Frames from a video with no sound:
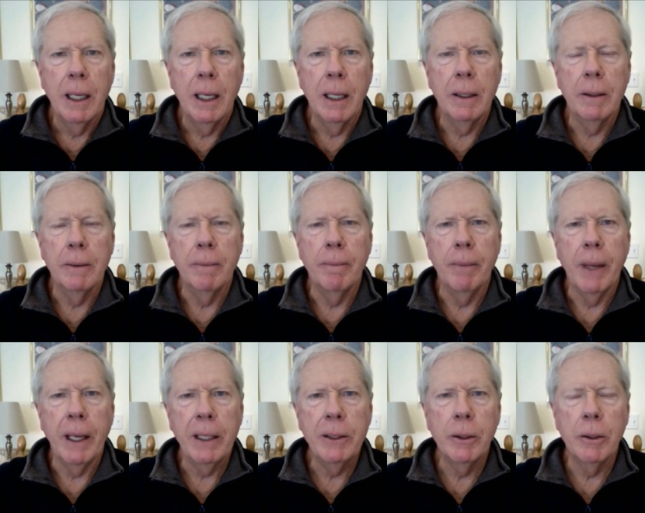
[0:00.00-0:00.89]
uh,
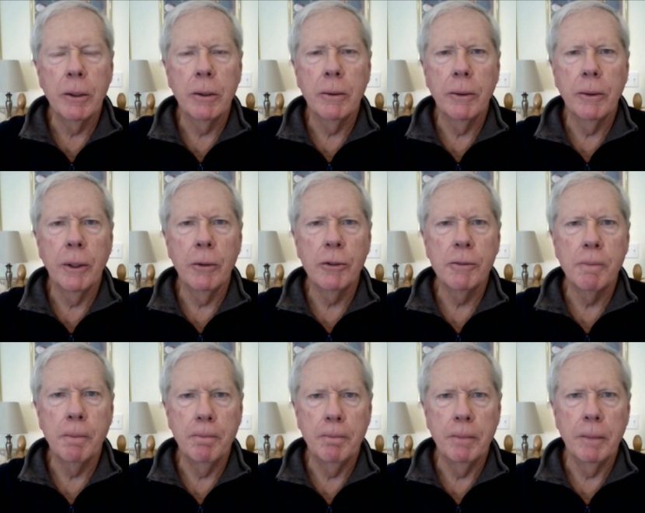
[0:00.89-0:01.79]
they do those
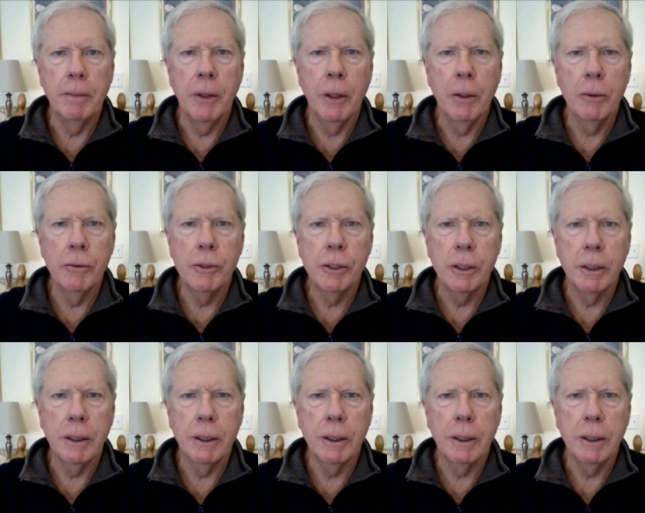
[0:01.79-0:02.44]
those uh,